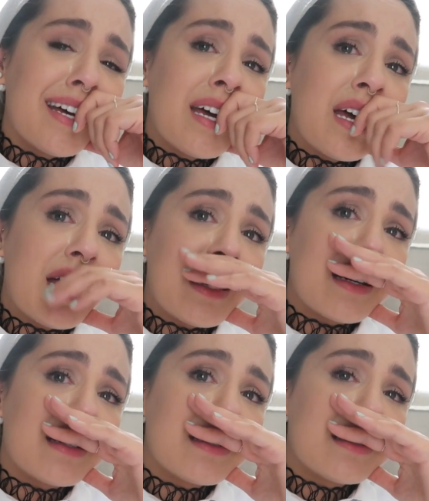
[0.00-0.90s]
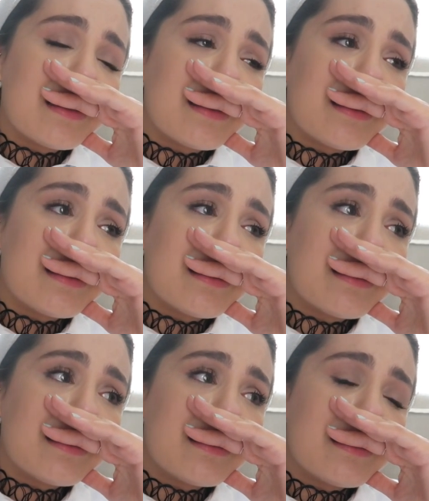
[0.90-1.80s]

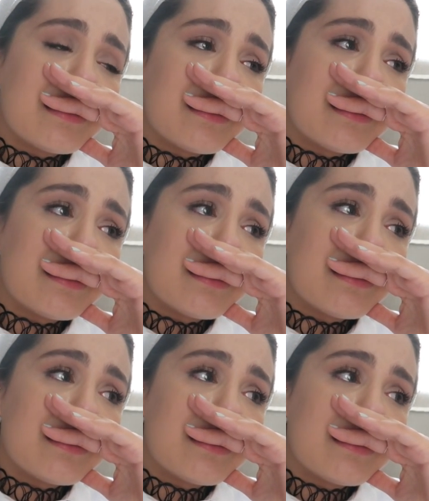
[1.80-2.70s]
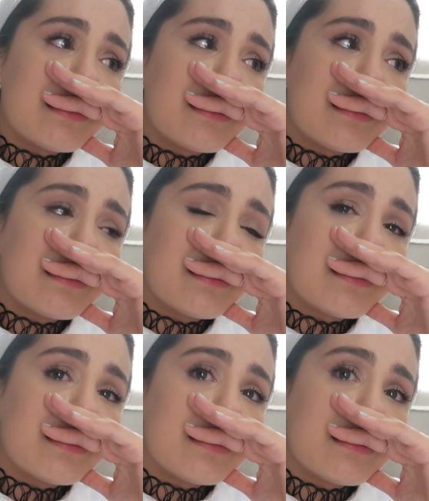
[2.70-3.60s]

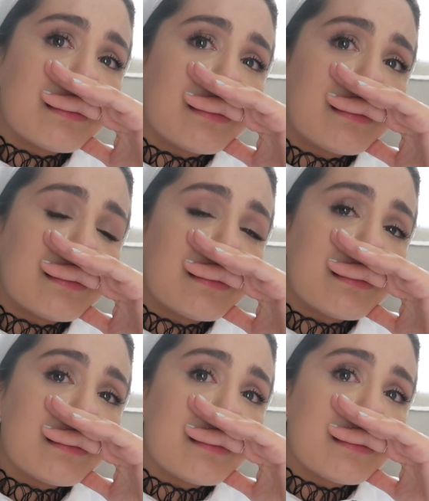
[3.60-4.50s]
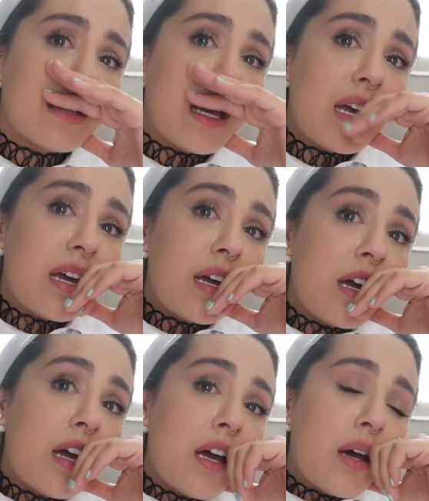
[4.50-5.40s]

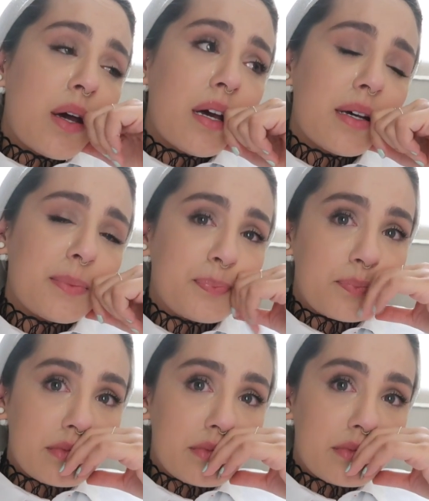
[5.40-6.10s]
No one is speaking in this clip.